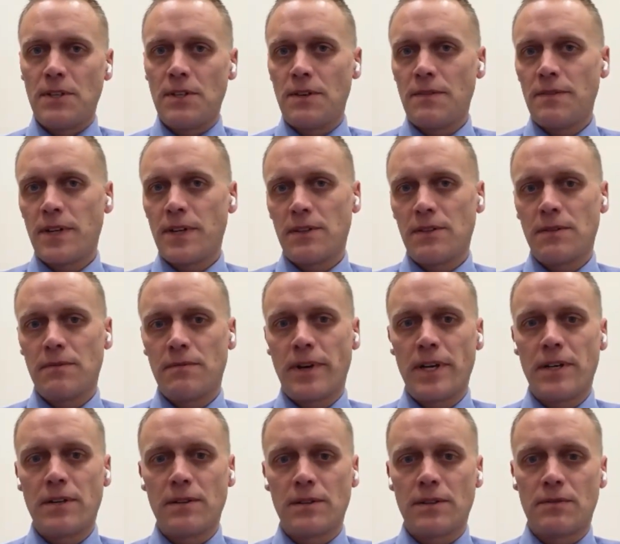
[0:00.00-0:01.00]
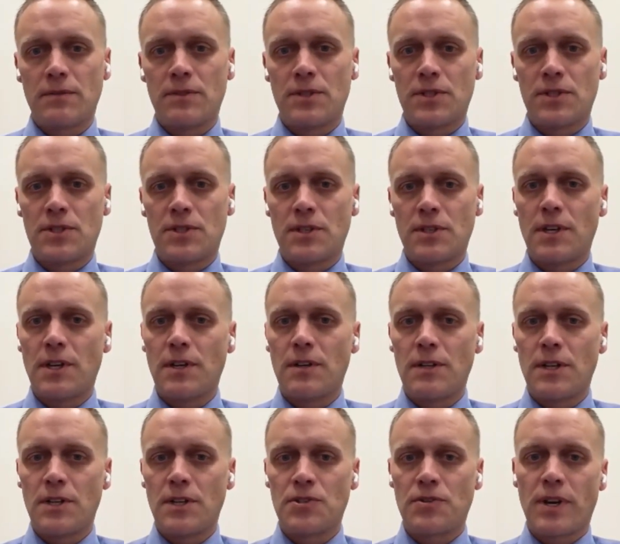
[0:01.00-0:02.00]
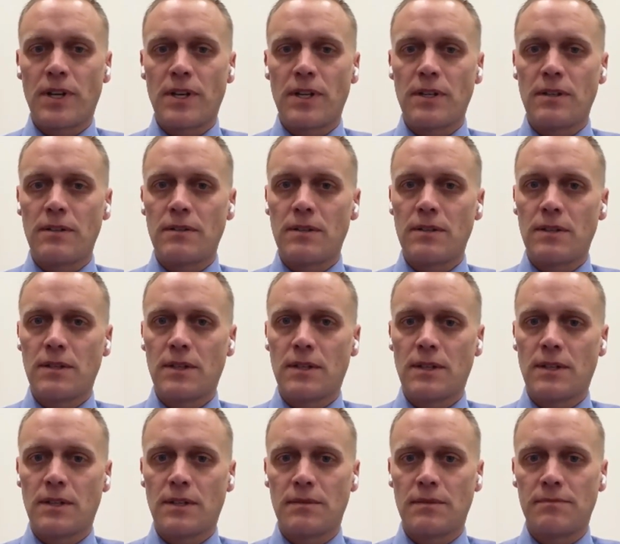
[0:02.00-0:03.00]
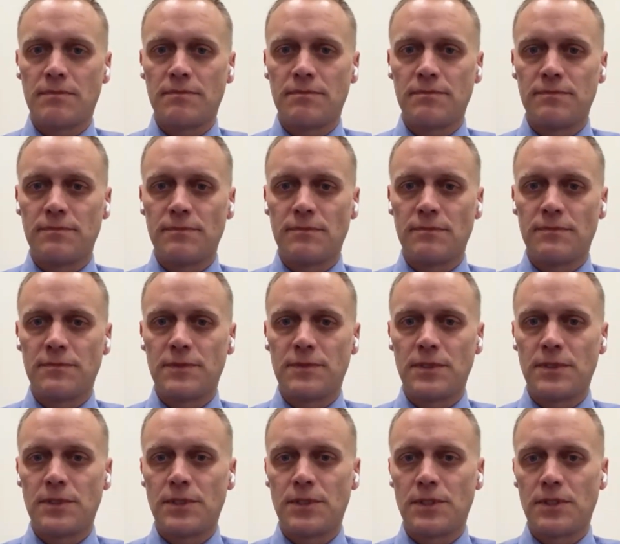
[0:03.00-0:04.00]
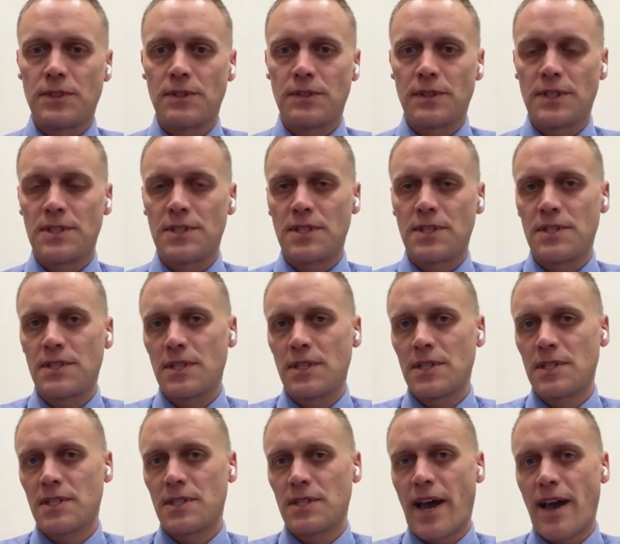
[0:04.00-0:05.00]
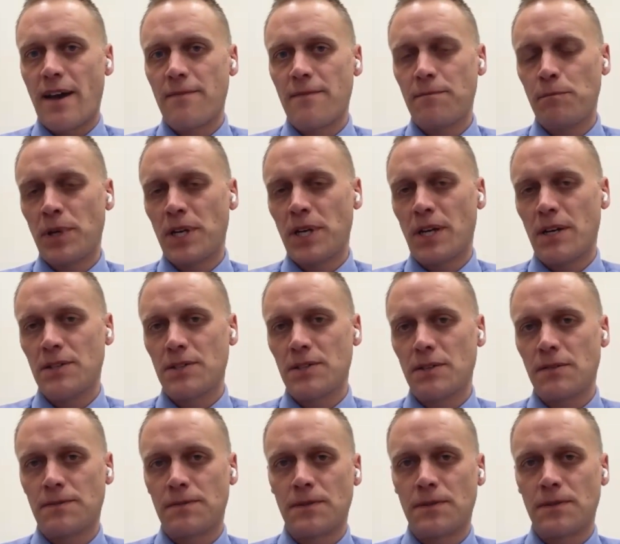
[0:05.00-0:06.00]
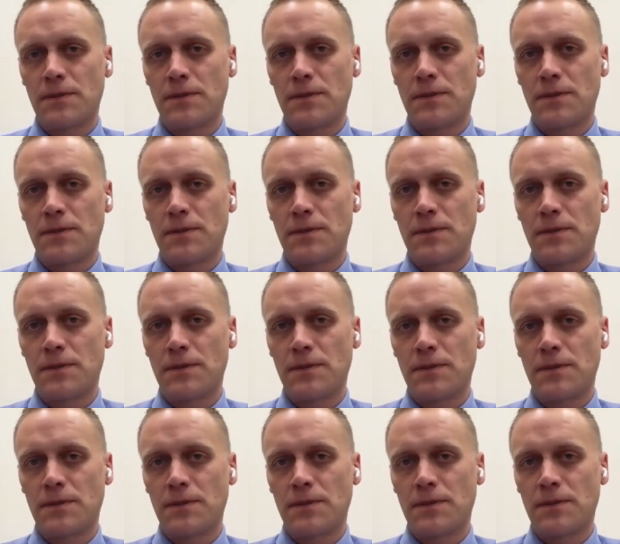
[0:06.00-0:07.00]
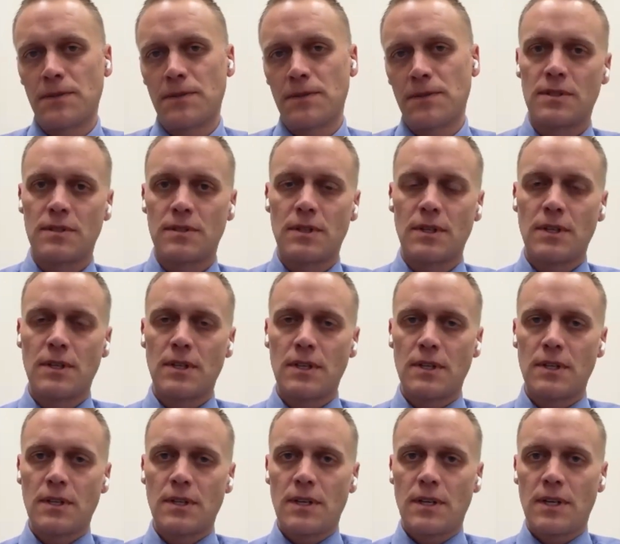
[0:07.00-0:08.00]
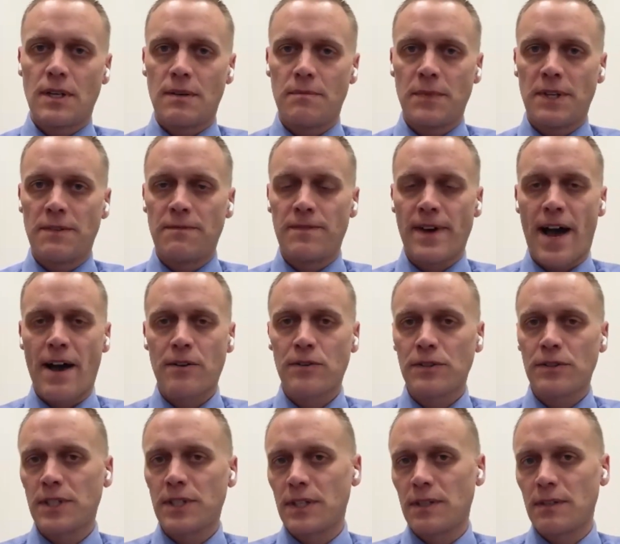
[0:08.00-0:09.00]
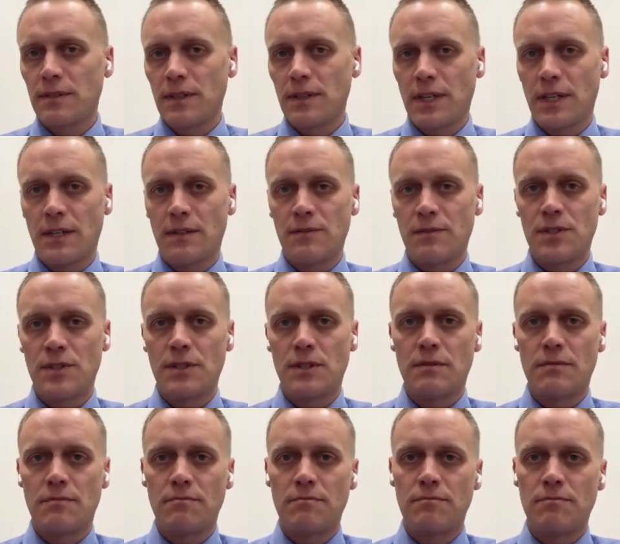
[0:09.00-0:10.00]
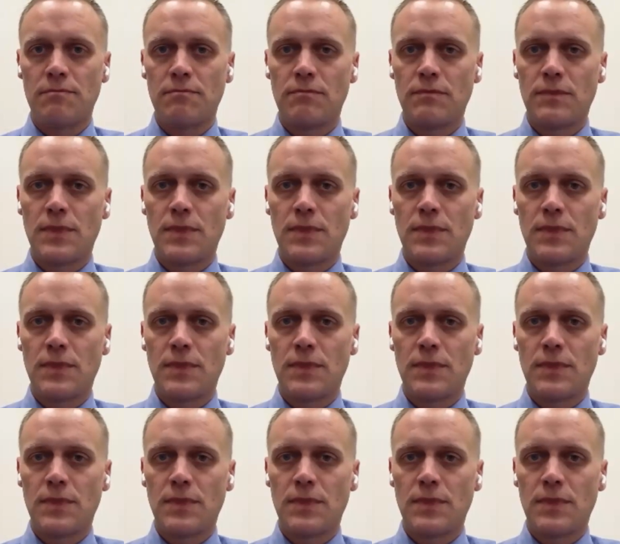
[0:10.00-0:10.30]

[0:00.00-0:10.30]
And then you've got the regular just security training for your existing staff, but also for your students and faculty to